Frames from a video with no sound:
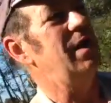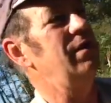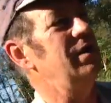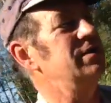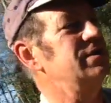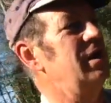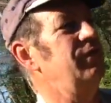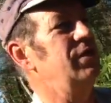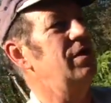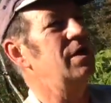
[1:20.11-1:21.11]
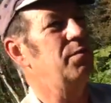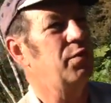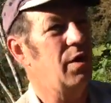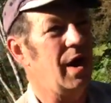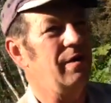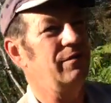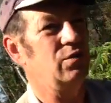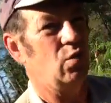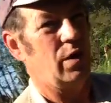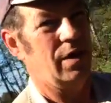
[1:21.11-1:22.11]
County is. If you're on a
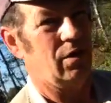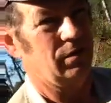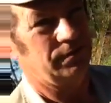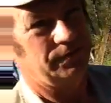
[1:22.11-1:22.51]
private well,